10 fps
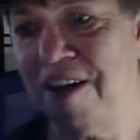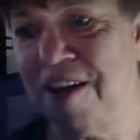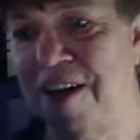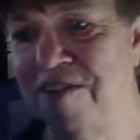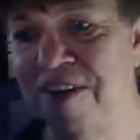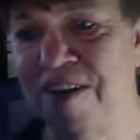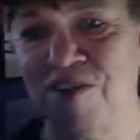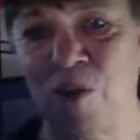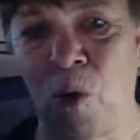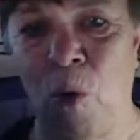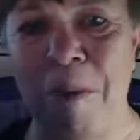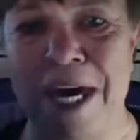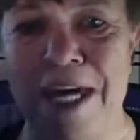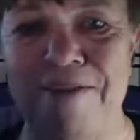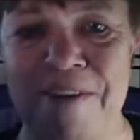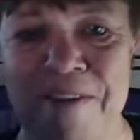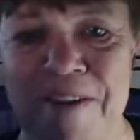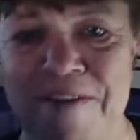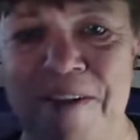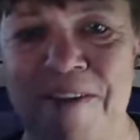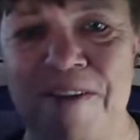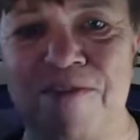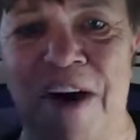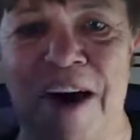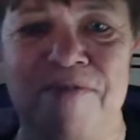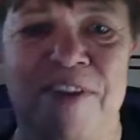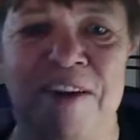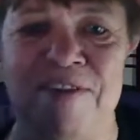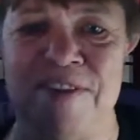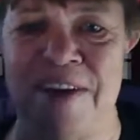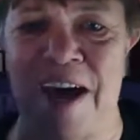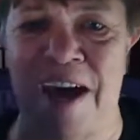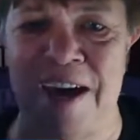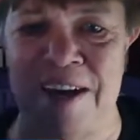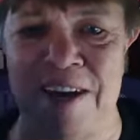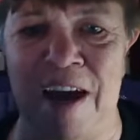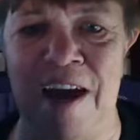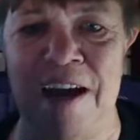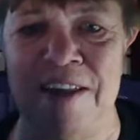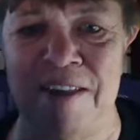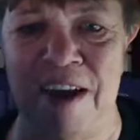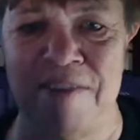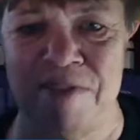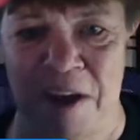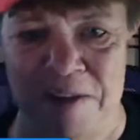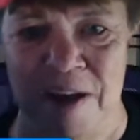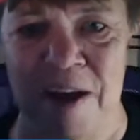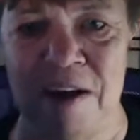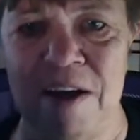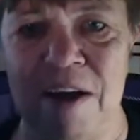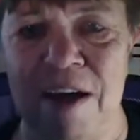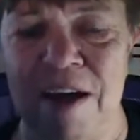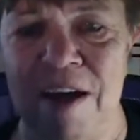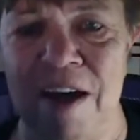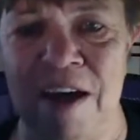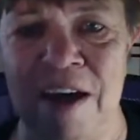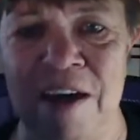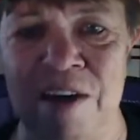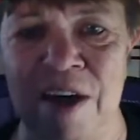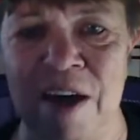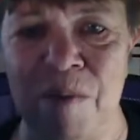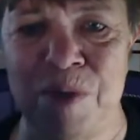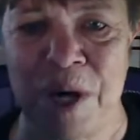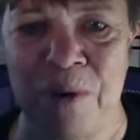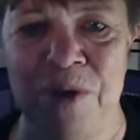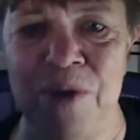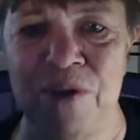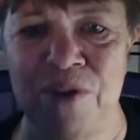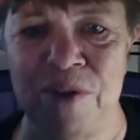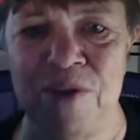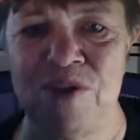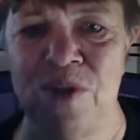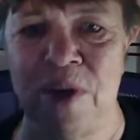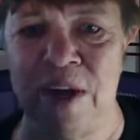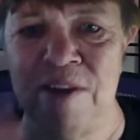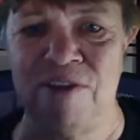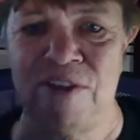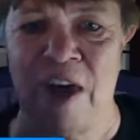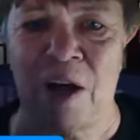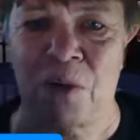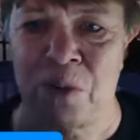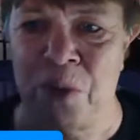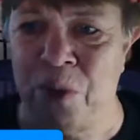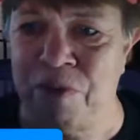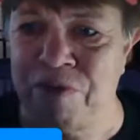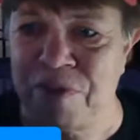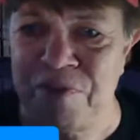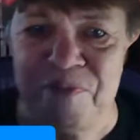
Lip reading: KT's told me to list at least 5 things a day, and I have done that. And I'm telling you, as soon as you get into that groove,